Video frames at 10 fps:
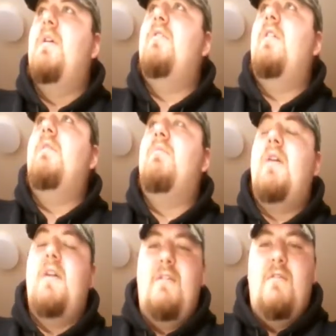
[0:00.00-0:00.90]
by trying to
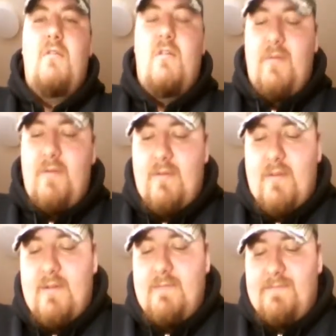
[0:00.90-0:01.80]
pry a door open
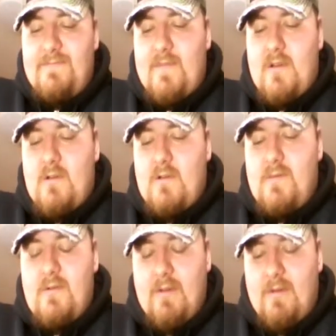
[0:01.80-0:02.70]
with it.
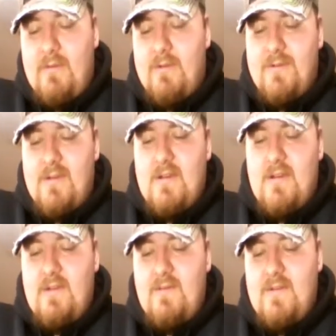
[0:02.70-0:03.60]
Totally abusing
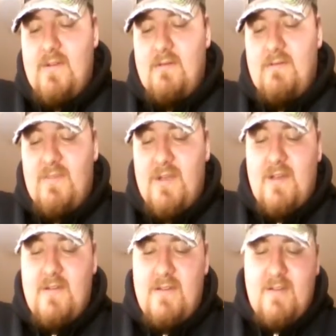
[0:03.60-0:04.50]
it, obviously. I was
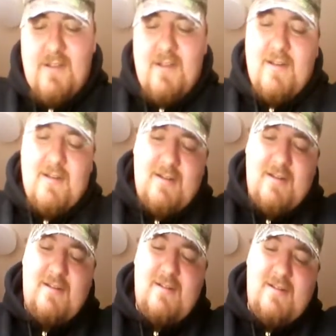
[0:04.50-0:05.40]
pissed.
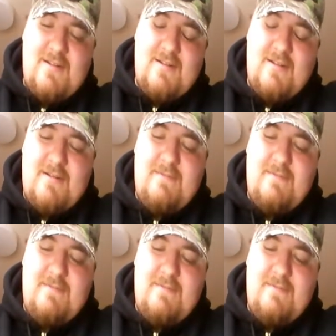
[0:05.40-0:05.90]
And